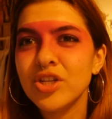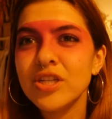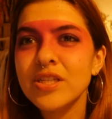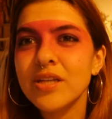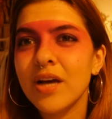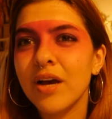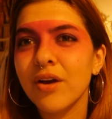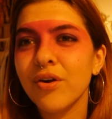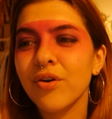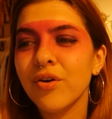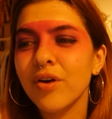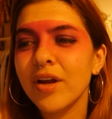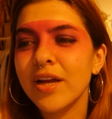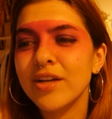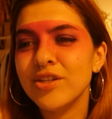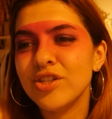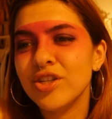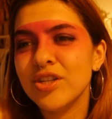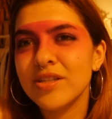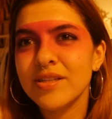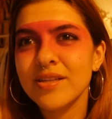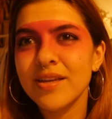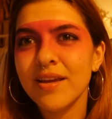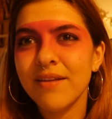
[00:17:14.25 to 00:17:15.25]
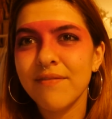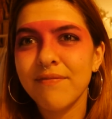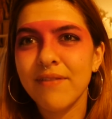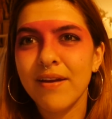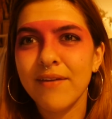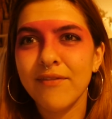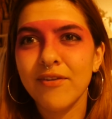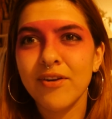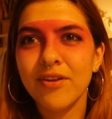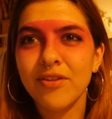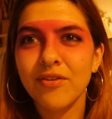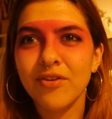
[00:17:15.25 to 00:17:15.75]
hungry and she doesn't get
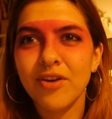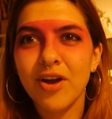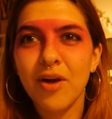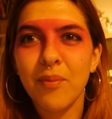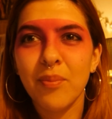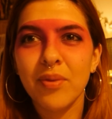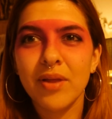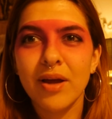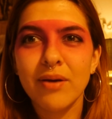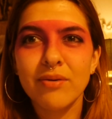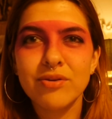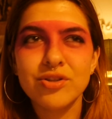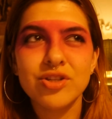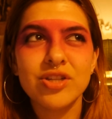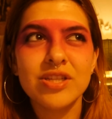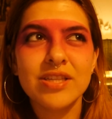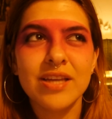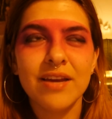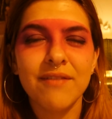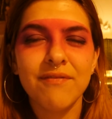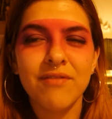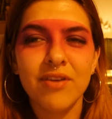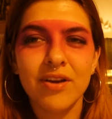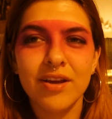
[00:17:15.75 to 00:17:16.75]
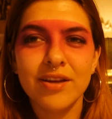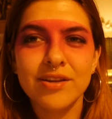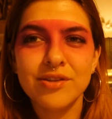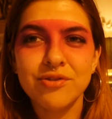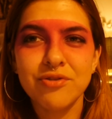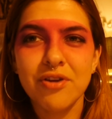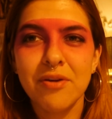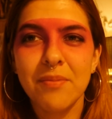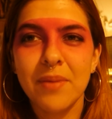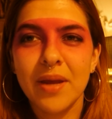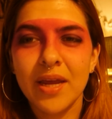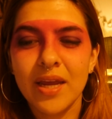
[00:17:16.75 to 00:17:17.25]
fed for another couple hours. She's like fucking
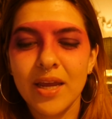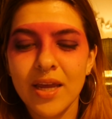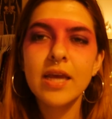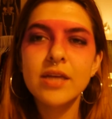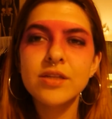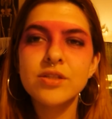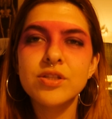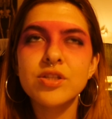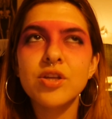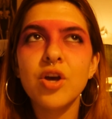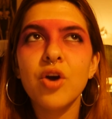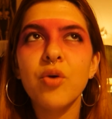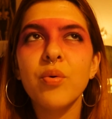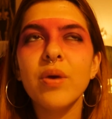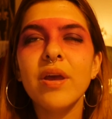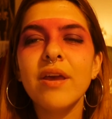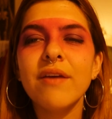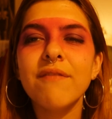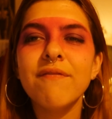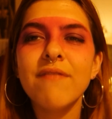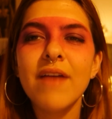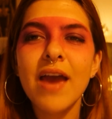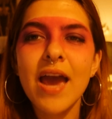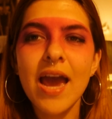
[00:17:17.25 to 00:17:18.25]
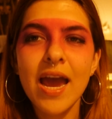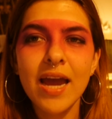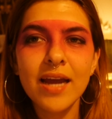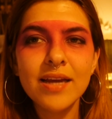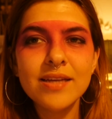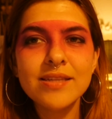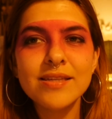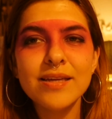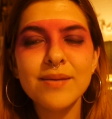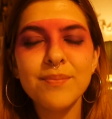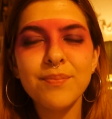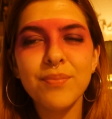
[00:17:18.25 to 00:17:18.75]
screaming. So if
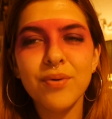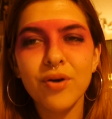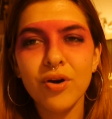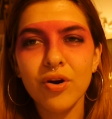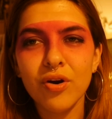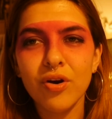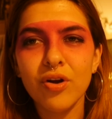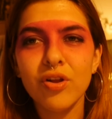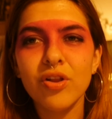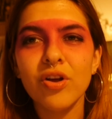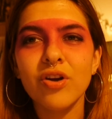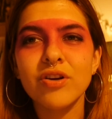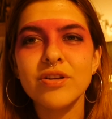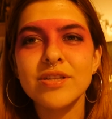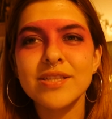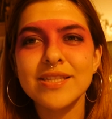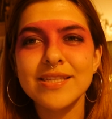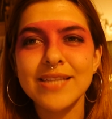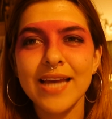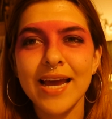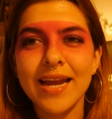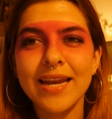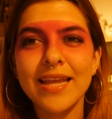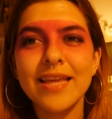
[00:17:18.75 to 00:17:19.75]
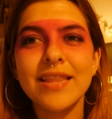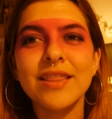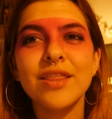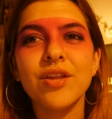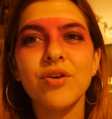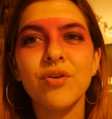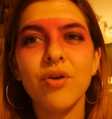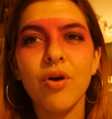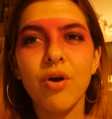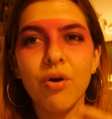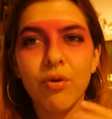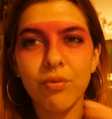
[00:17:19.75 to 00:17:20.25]
X and Pearl are set in
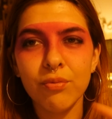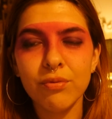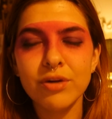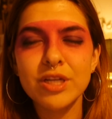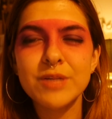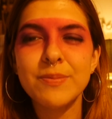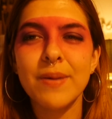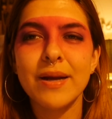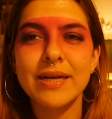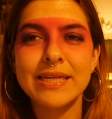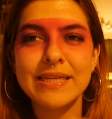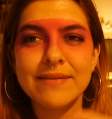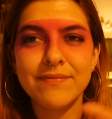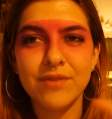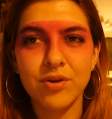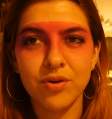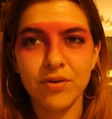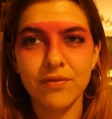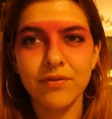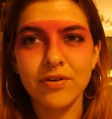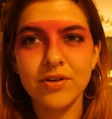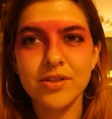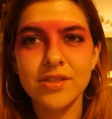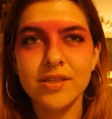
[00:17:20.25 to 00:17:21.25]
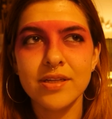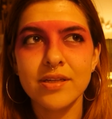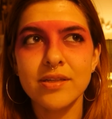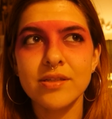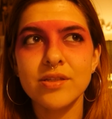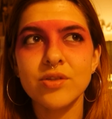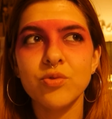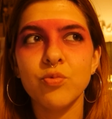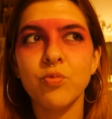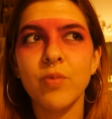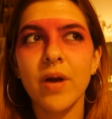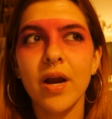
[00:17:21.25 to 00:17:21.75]
their own respective
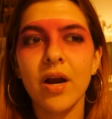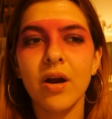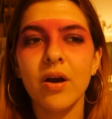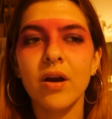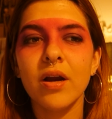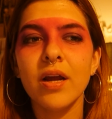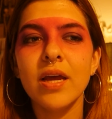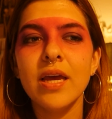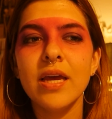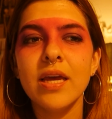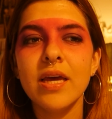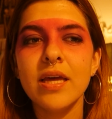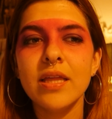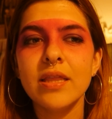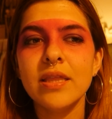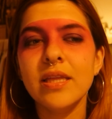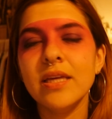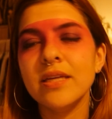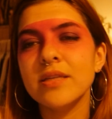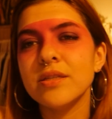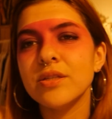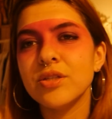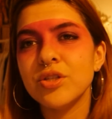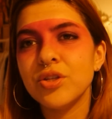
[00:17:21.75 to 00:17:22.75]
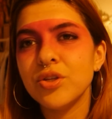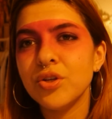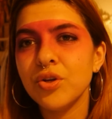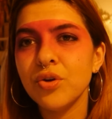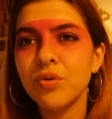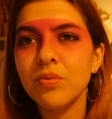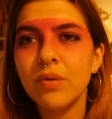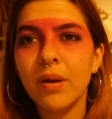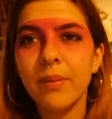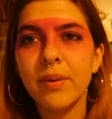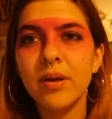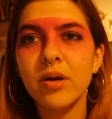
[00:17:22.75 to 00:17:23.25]
universes where these two
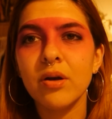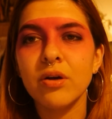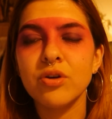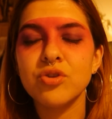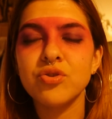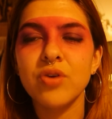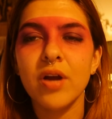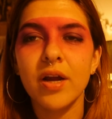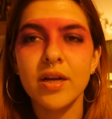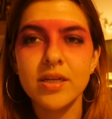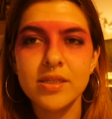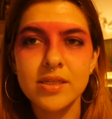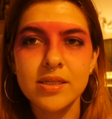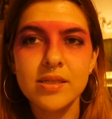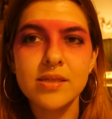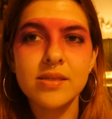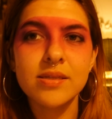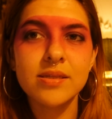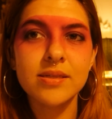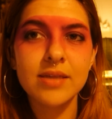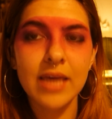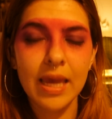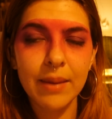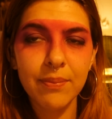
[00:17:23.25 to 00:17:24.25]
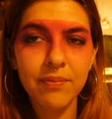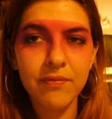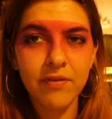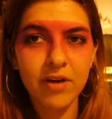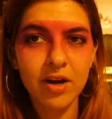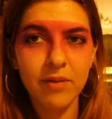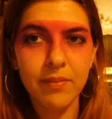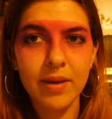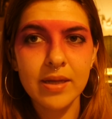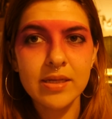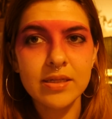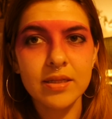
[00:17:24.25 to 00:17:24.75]
women are trying to escape
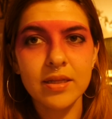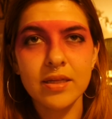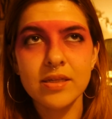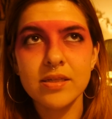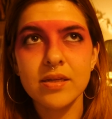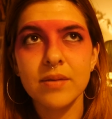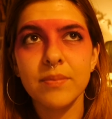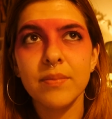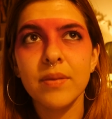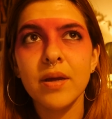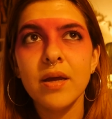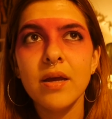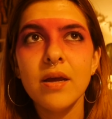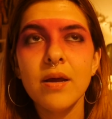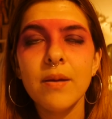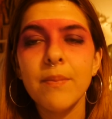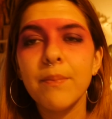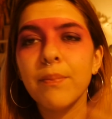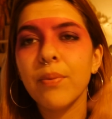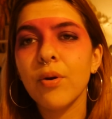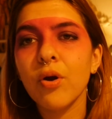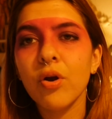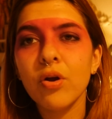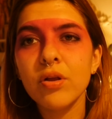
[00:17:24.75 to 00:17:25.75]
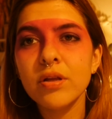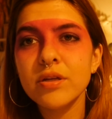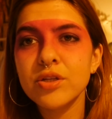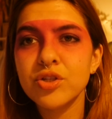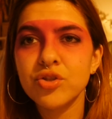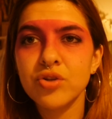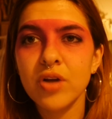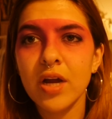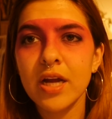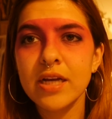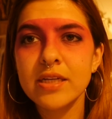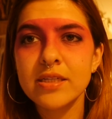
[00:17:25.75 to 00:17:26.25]
fundamentalism, Pearl is
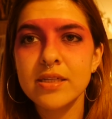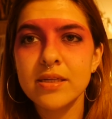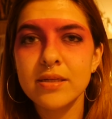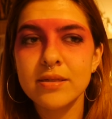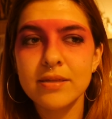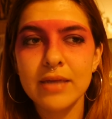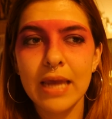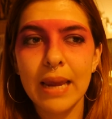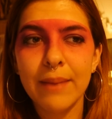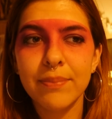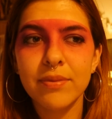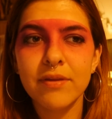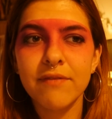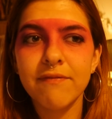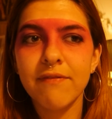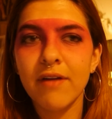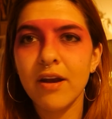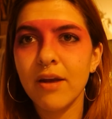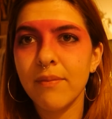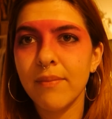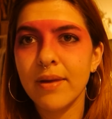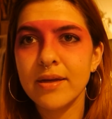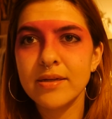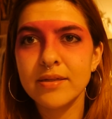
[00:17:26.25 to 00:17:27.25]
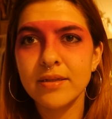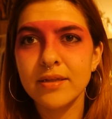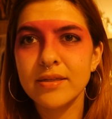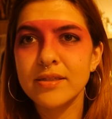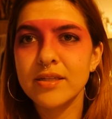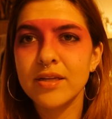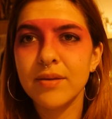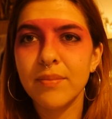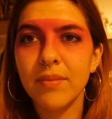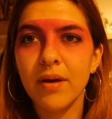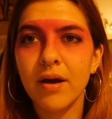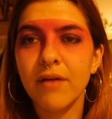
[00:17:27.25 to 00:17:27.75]
trying to escape the
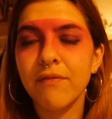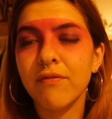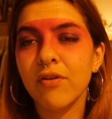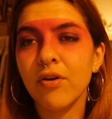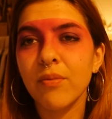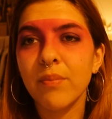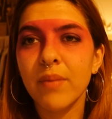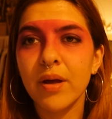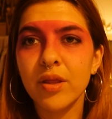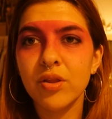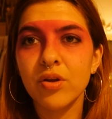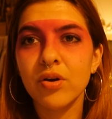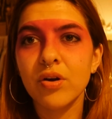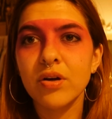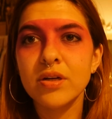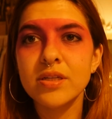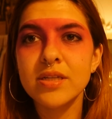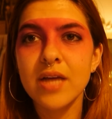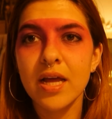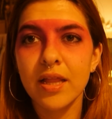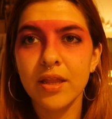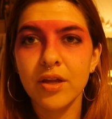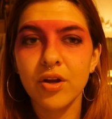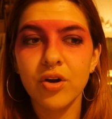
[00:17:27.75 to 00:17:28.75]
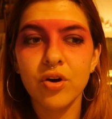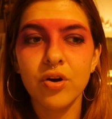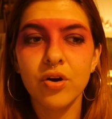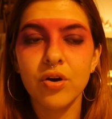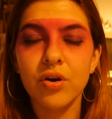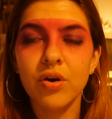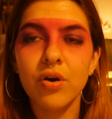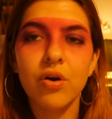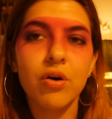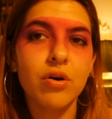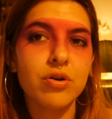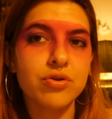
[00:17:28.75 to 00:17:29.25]
fundamentalism of her mother telling her
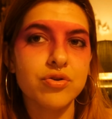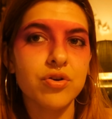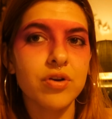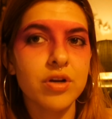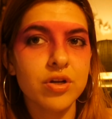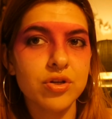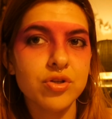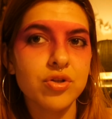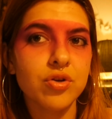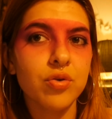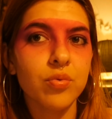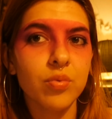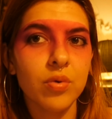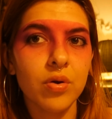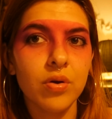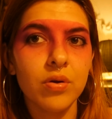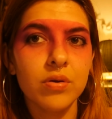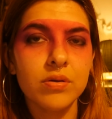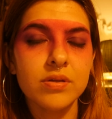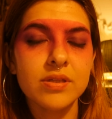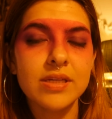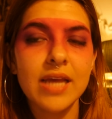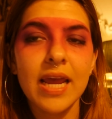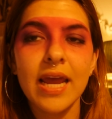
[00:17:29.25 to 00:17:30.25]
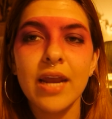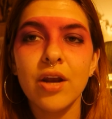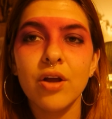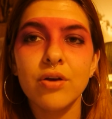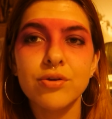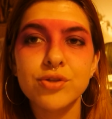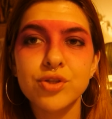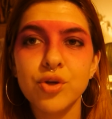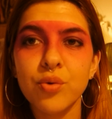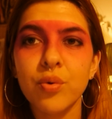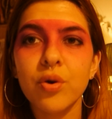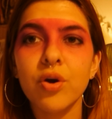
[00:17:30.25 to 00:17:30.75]
her traditional roles, and
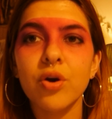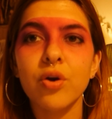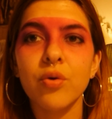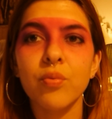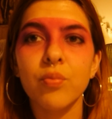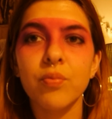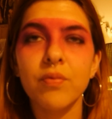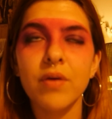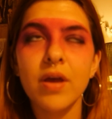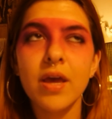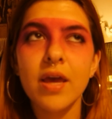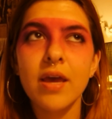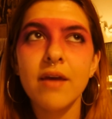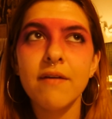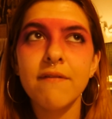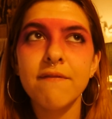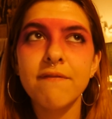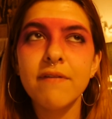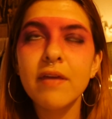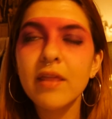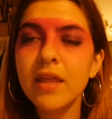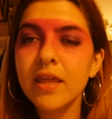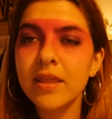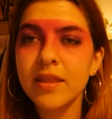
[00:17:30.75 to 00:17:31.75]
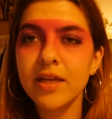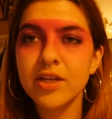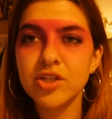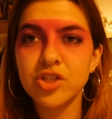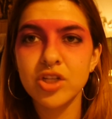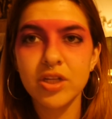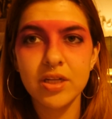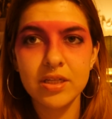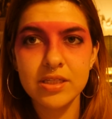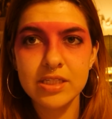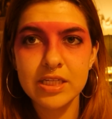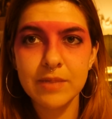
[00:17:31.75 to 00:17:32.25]
also her feeling that
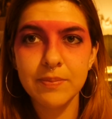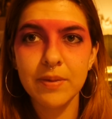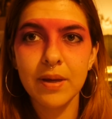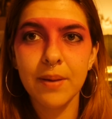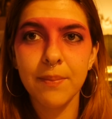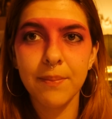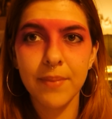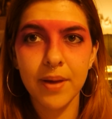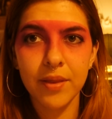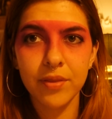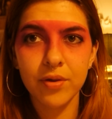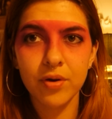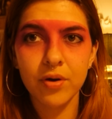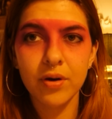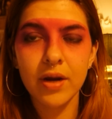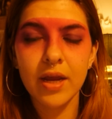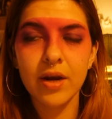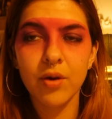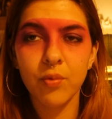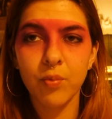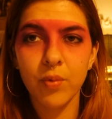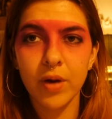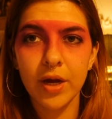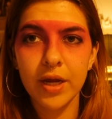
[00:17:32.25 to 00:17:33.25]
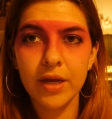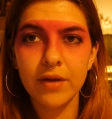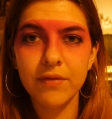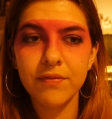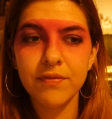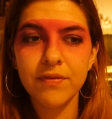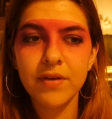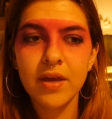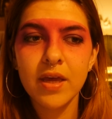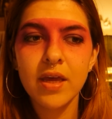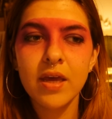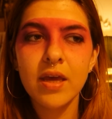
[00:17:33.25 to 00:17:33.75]
she needs to be a mother and a wife.
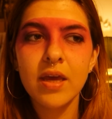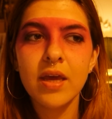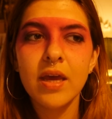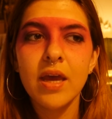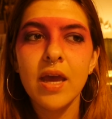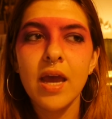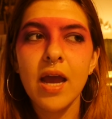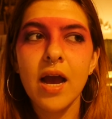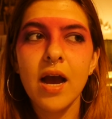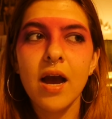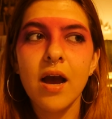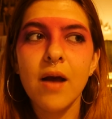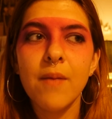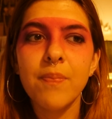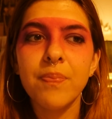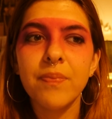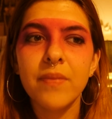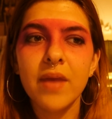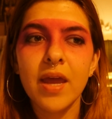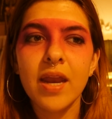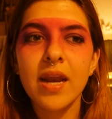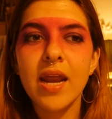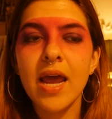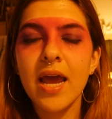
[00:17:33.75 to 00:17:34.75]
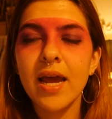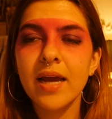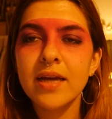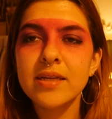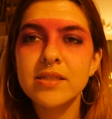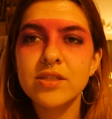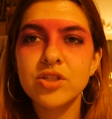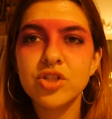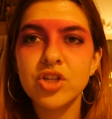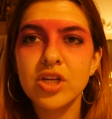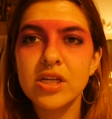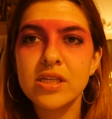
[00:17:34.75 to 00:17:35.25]
And
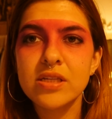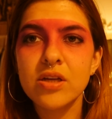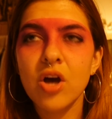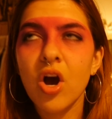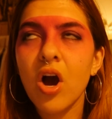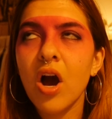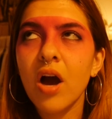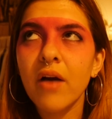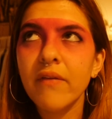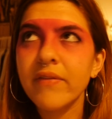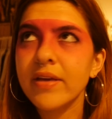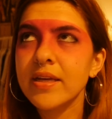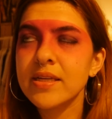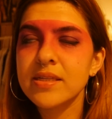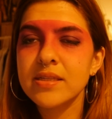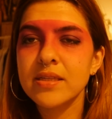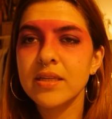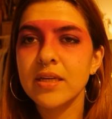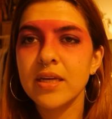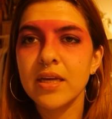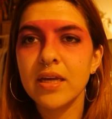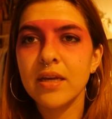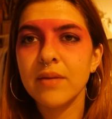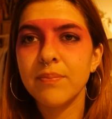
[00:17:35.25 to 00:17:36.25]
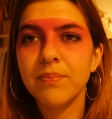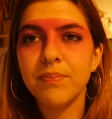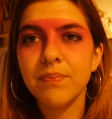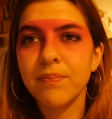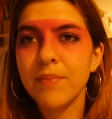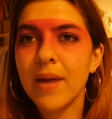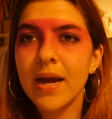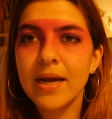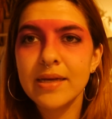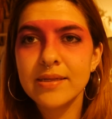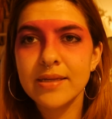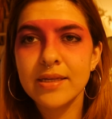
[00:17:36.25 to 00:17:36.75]
X,
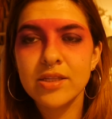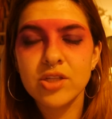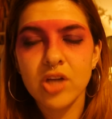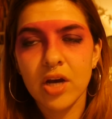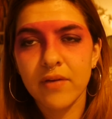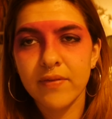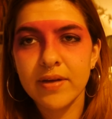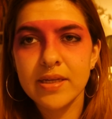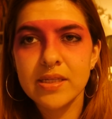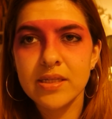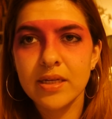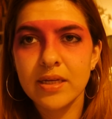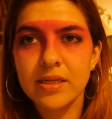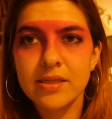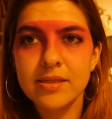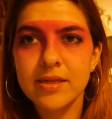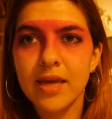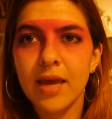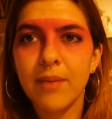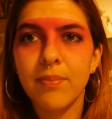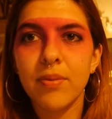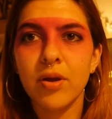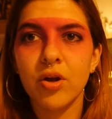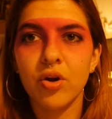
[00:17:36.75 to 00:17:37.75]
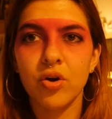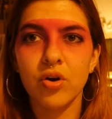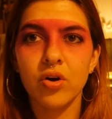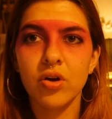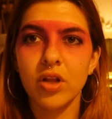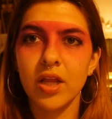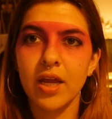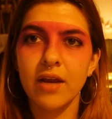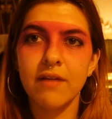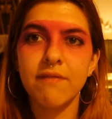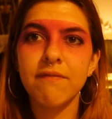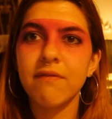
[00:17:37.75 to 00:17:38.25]
Maxine's obviously escaping her
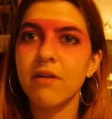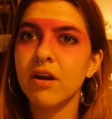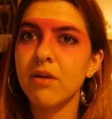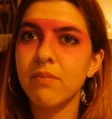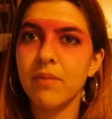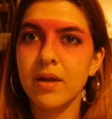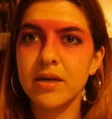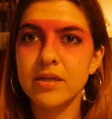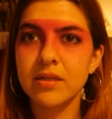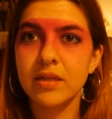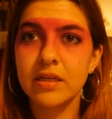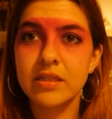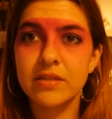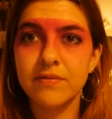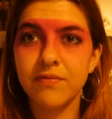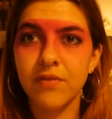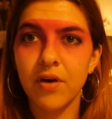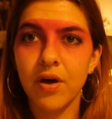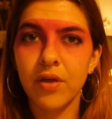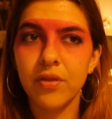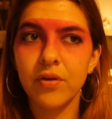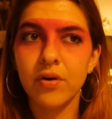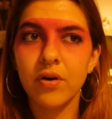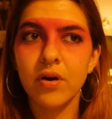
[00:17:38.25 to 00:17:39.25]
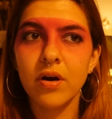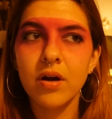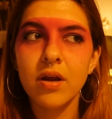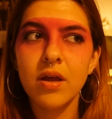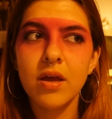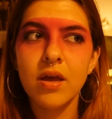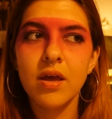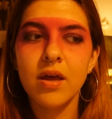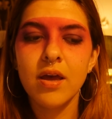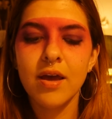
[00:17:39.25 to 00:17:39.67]
like fundamentalist father.